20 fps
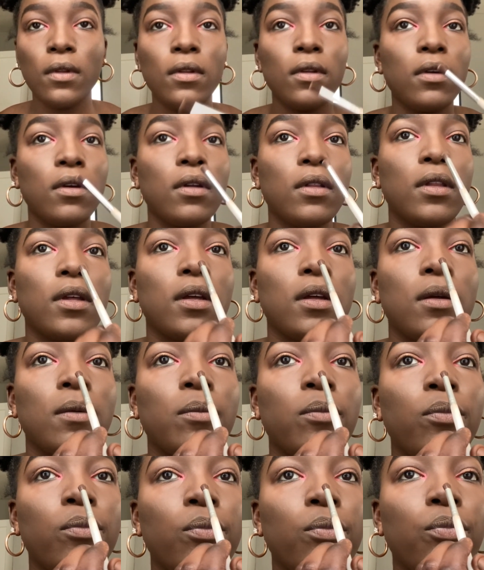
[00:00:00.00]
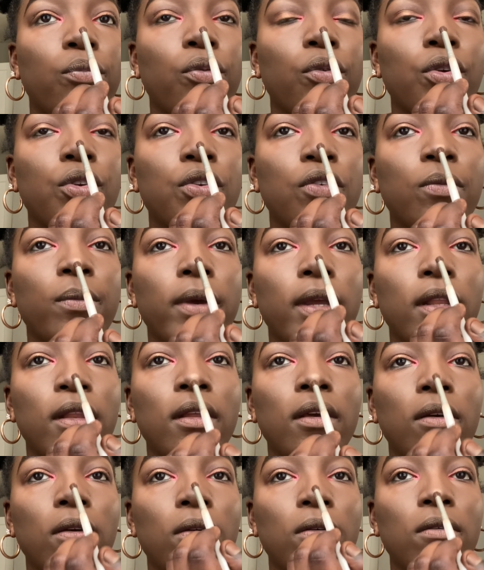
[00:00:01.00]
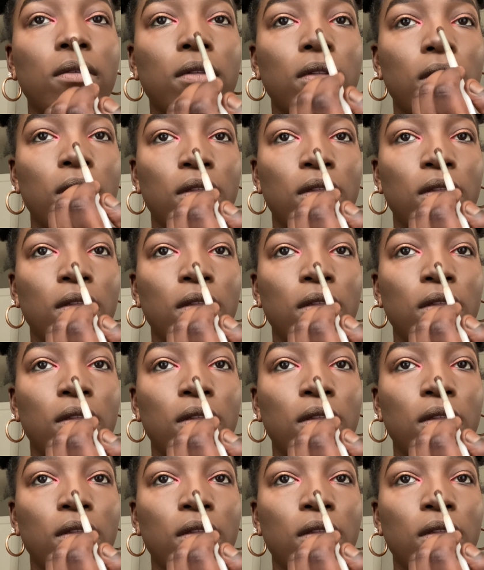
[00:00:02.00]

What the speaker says: On the bridge of my nose,